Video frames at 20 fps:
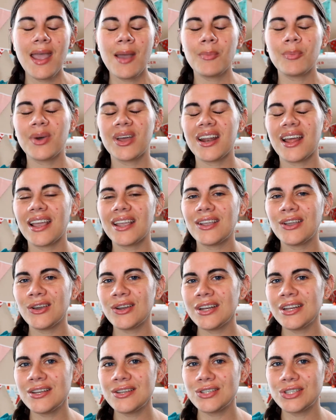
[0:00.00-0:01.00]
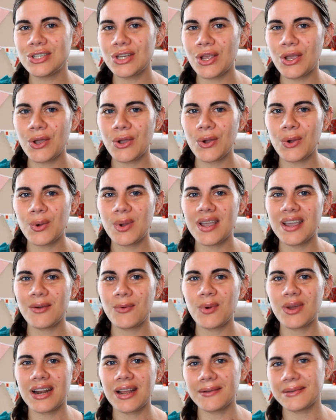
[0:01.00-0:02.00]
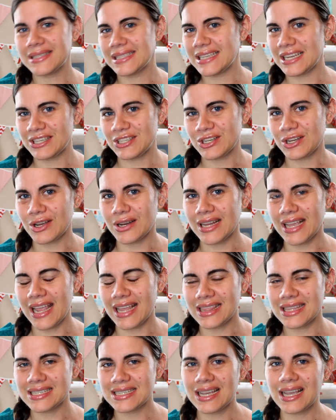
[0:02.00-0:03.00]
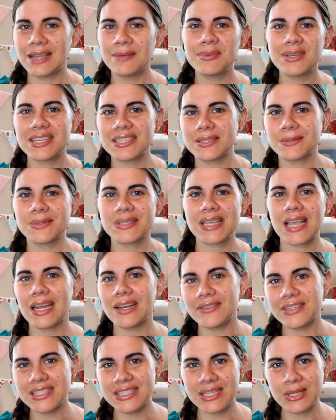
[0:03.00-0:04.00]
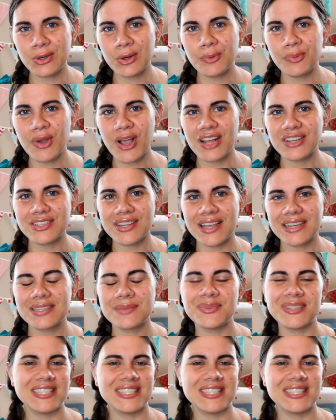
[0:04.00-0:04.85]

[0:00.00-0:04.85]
but I couldn't show what I was stitching on it at the time because it was kind of a secret project,